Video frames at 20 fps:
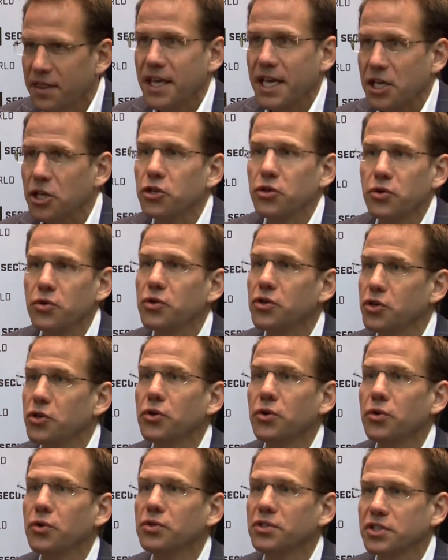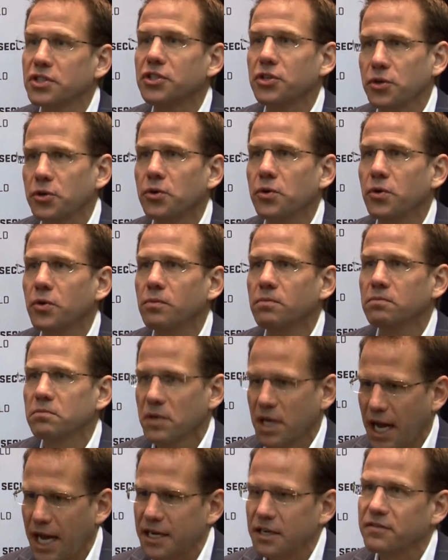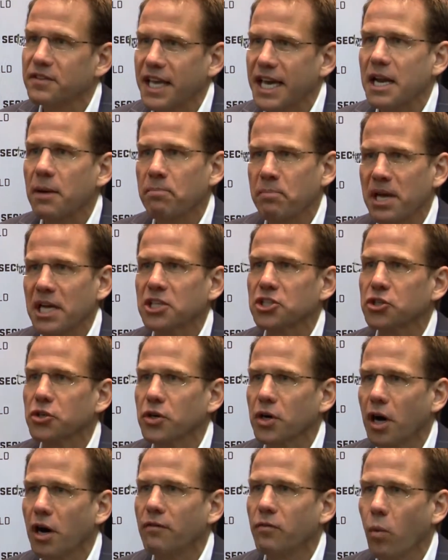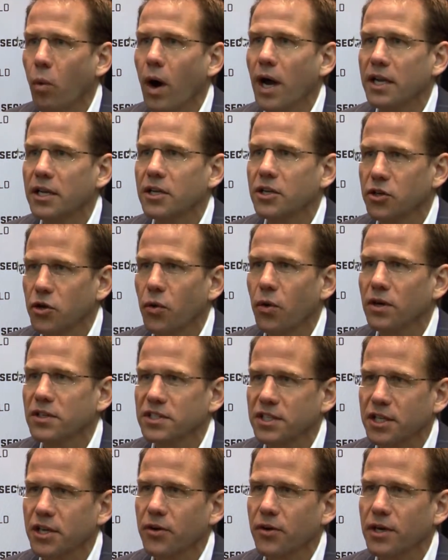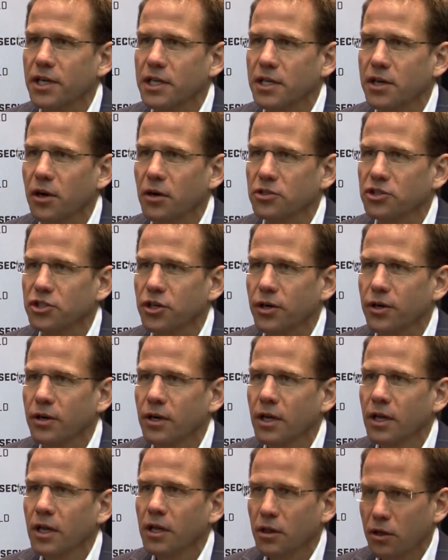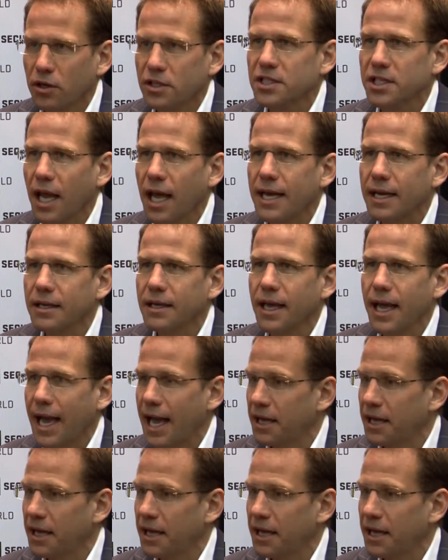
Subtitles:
that you use to kind of get a picture of what your security culture looks like.